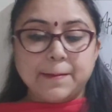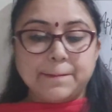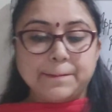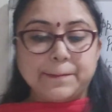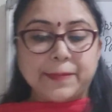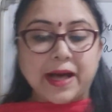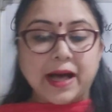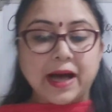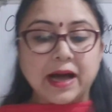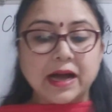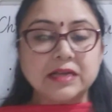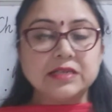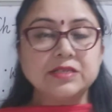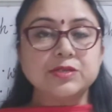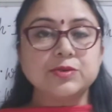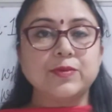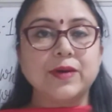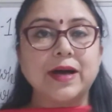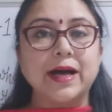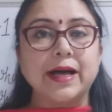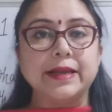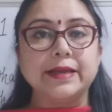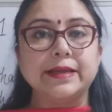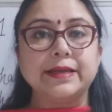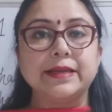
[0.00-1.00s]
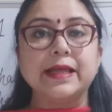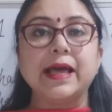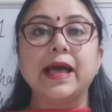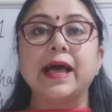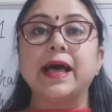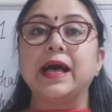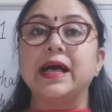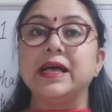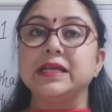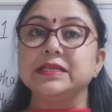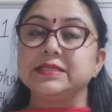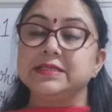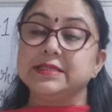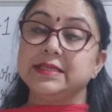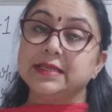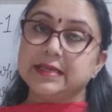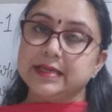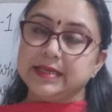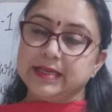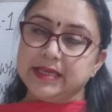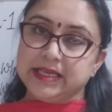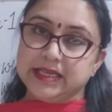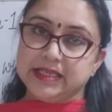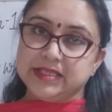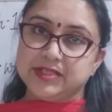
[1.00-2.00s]
Part 1 has the
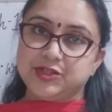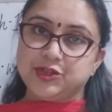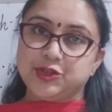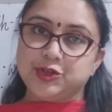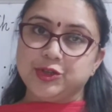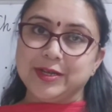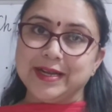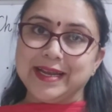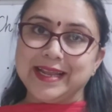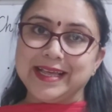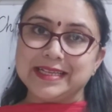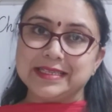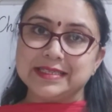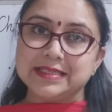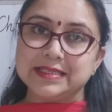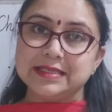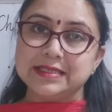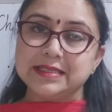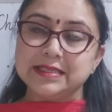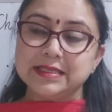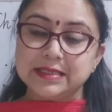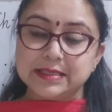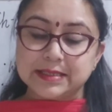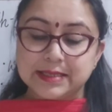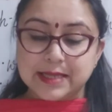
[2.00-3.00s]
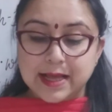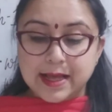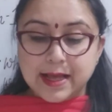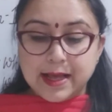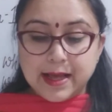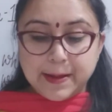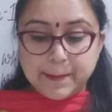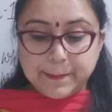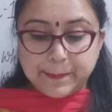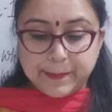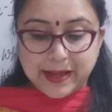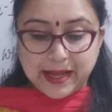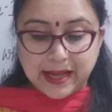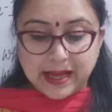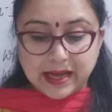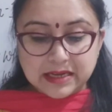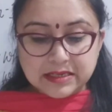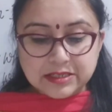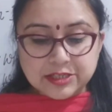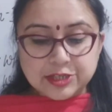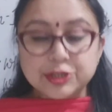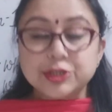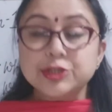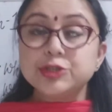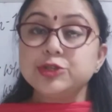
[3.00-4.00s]
history lessons,
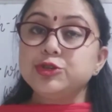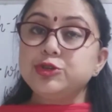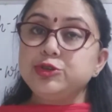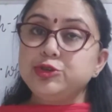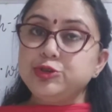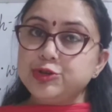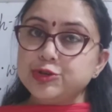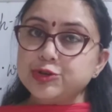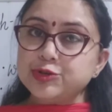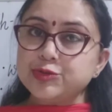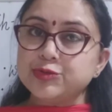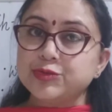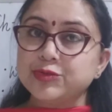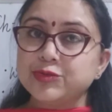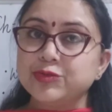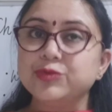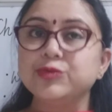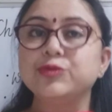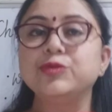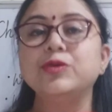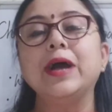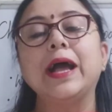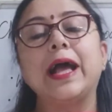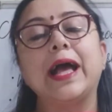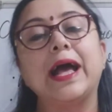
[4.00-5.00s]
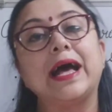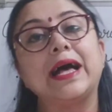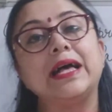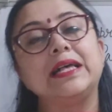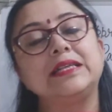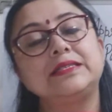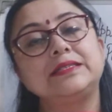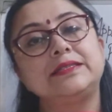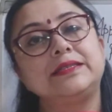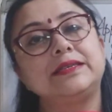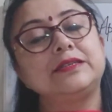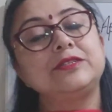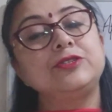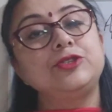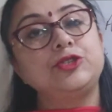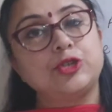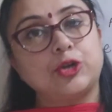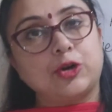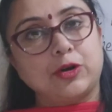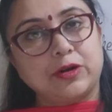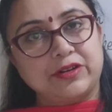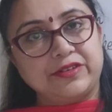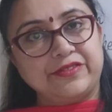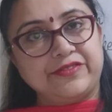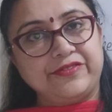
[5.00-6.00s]
part 2 has the
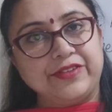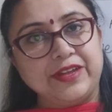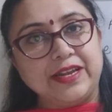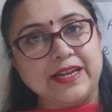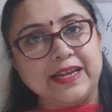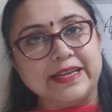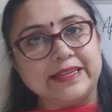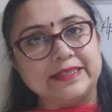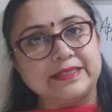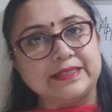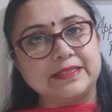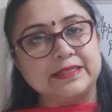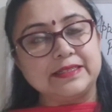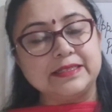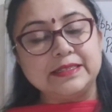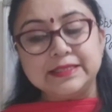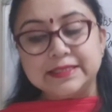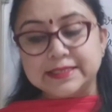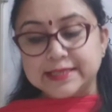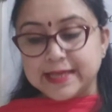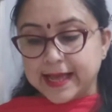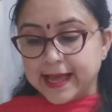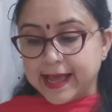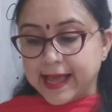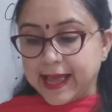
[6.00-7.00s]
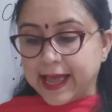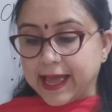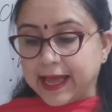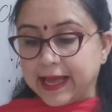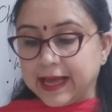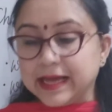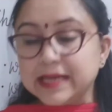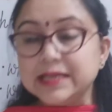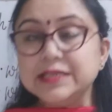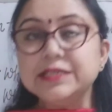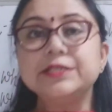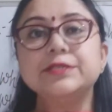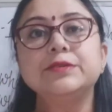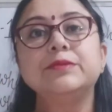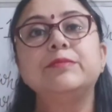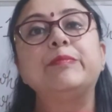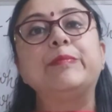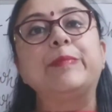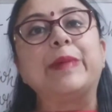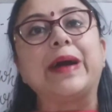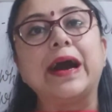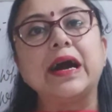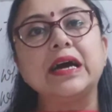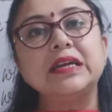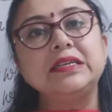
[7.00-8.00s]
geography lessons, and
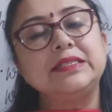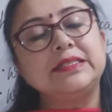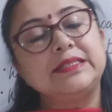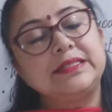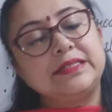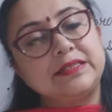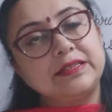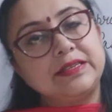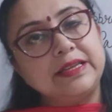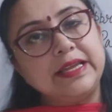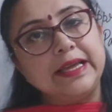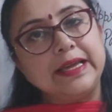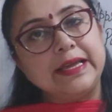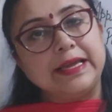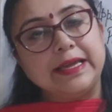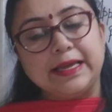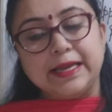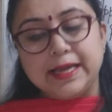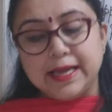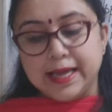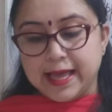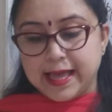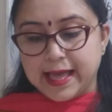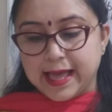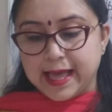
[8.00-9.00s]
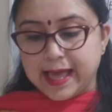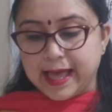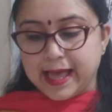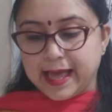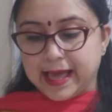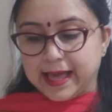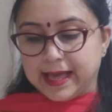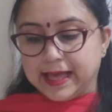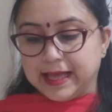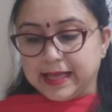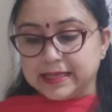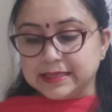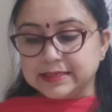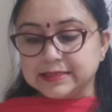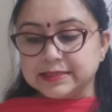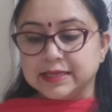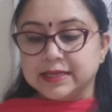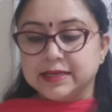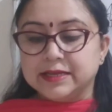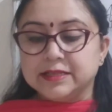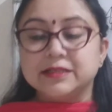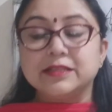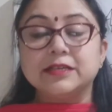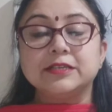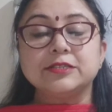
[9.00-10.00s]
part 3 has
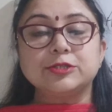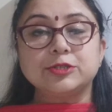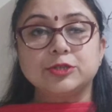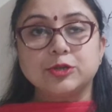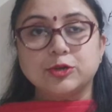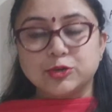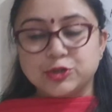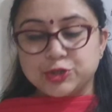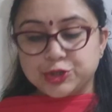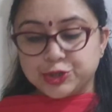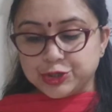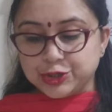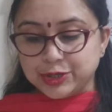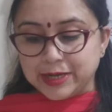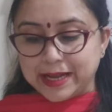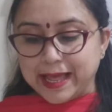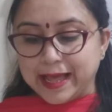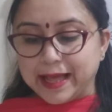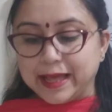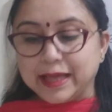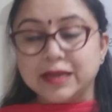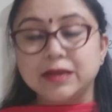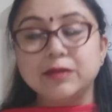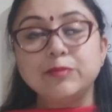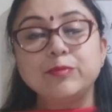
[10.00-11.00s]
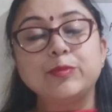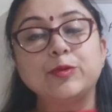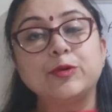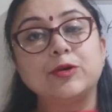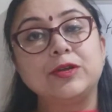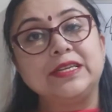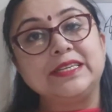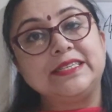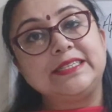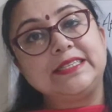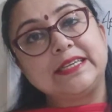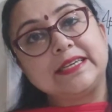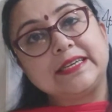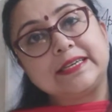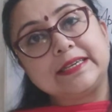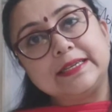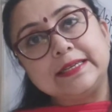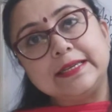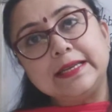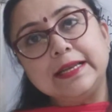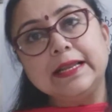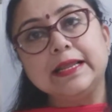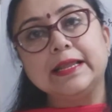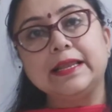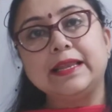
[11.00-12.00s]
the social and
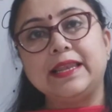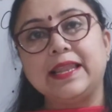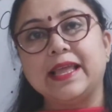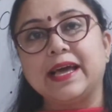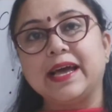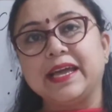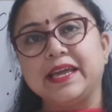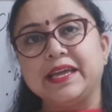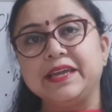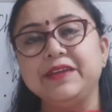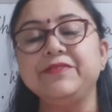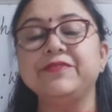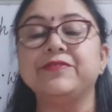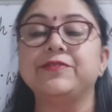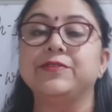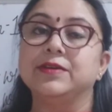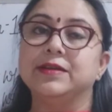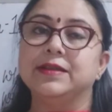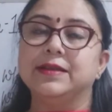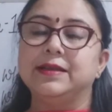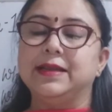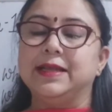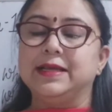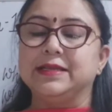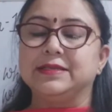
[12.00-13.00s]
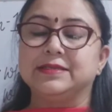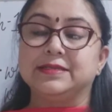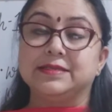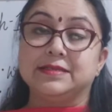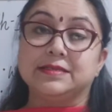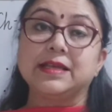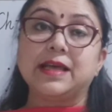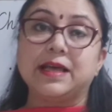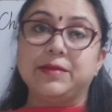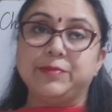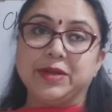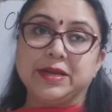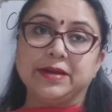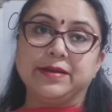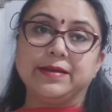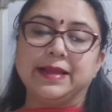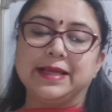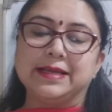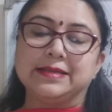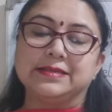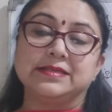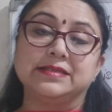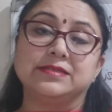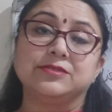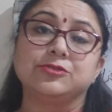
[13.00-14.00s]
political life lessons.
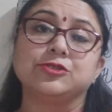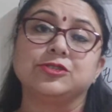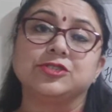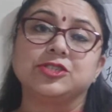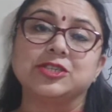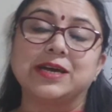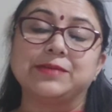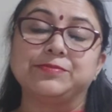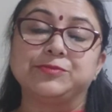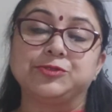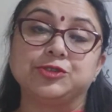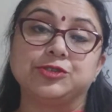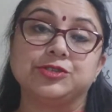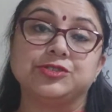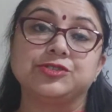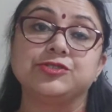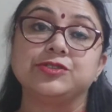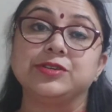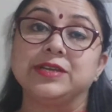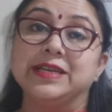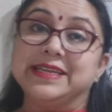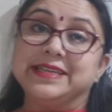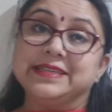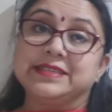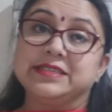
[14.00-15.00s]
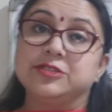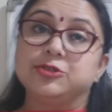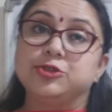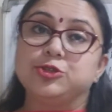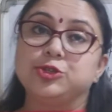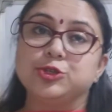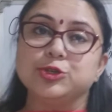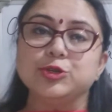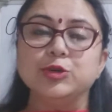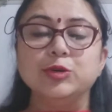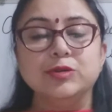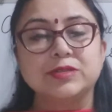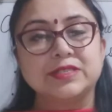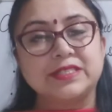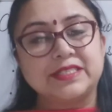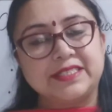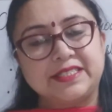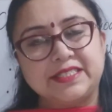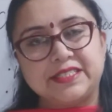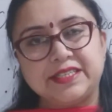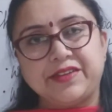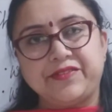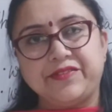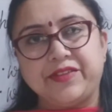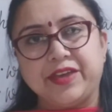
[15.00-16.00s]
Lessons or chapters related to
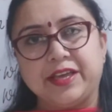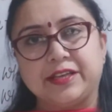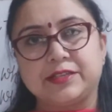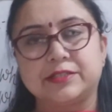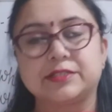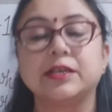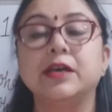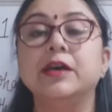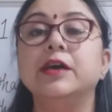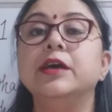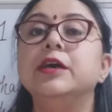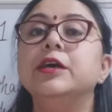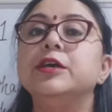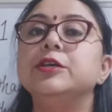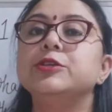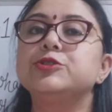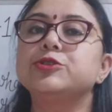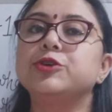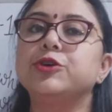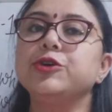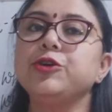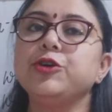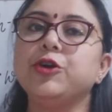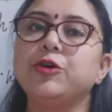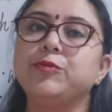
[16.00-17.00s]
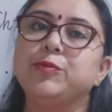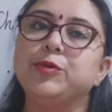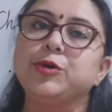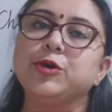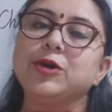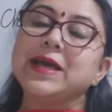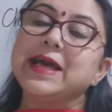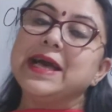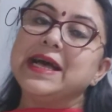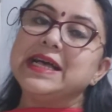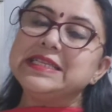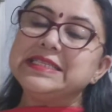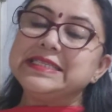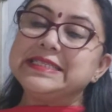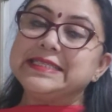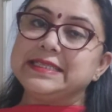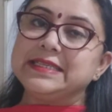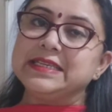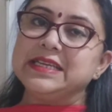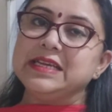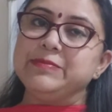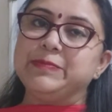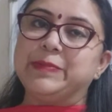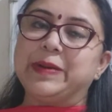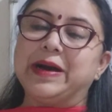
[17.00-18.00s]
civics. So your book has
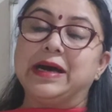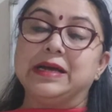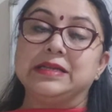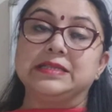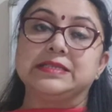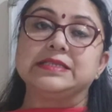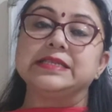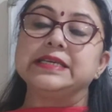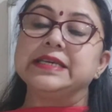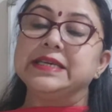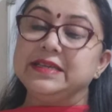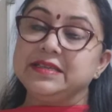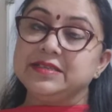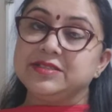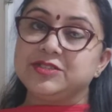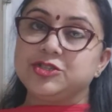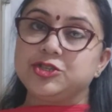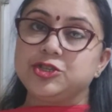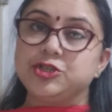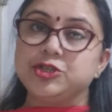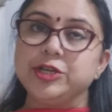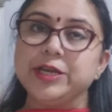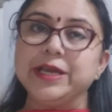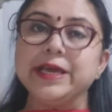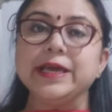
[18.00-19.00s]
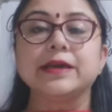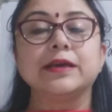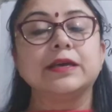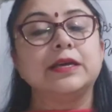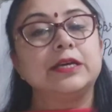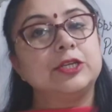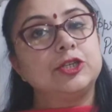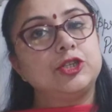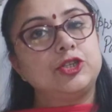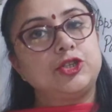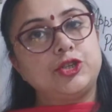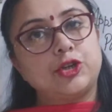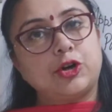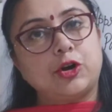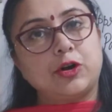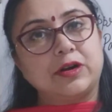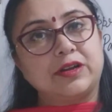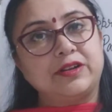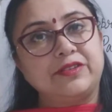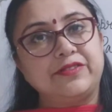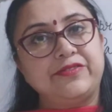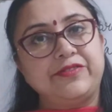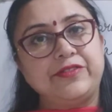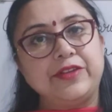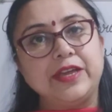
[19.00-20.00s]
three parts: history,
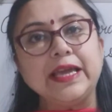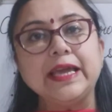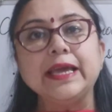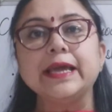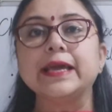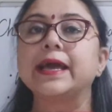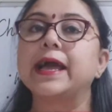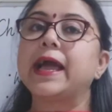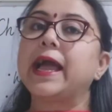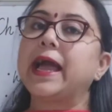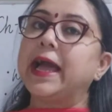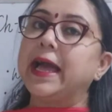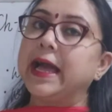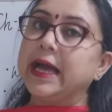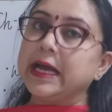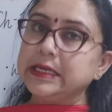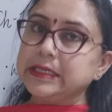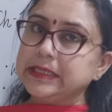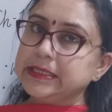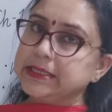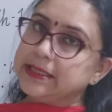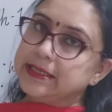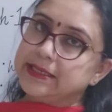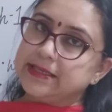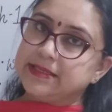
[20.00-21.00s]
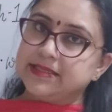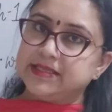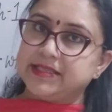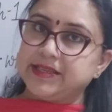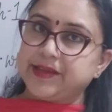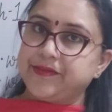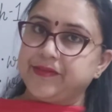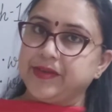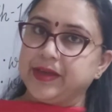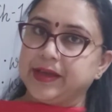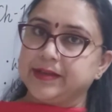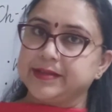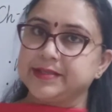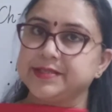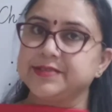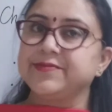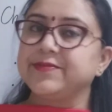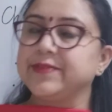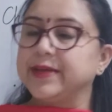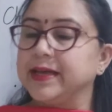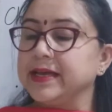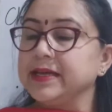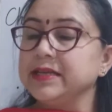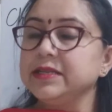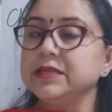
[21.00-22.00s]
geography, and civics.
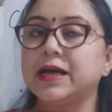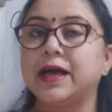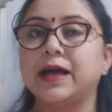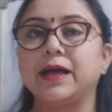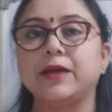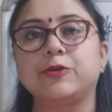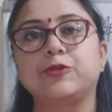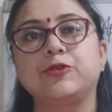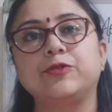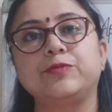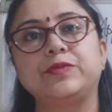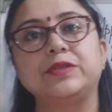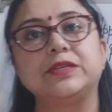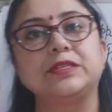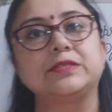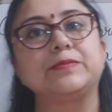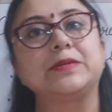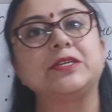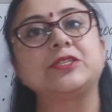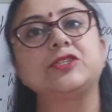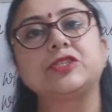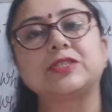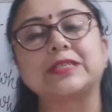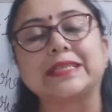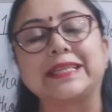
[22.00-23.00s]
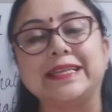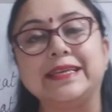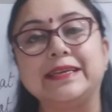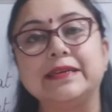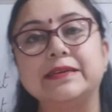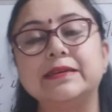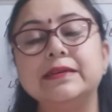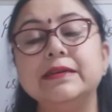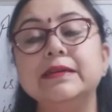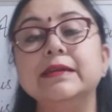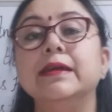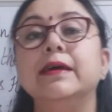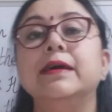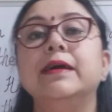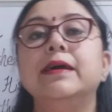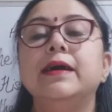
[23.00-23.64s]
Fine. I hope this much is clear.